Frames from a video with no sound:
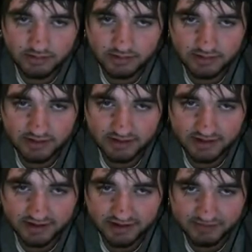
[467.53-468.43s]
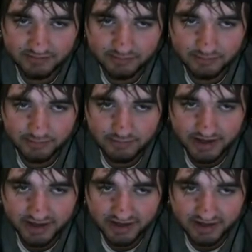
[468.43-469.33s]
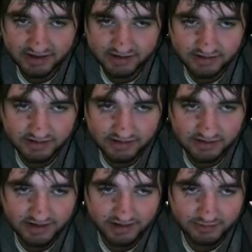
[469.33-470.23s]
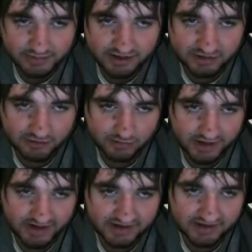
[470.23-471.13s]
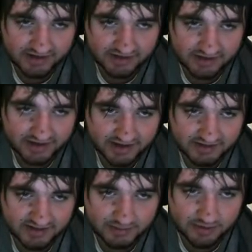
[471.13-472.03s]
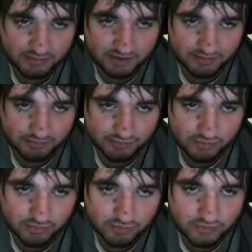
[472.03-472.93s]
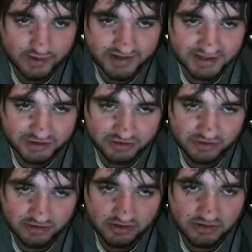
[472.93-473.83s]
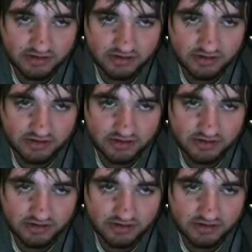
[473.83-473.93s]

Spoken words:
I may not be correct in that assessment, but I'm pretty sure.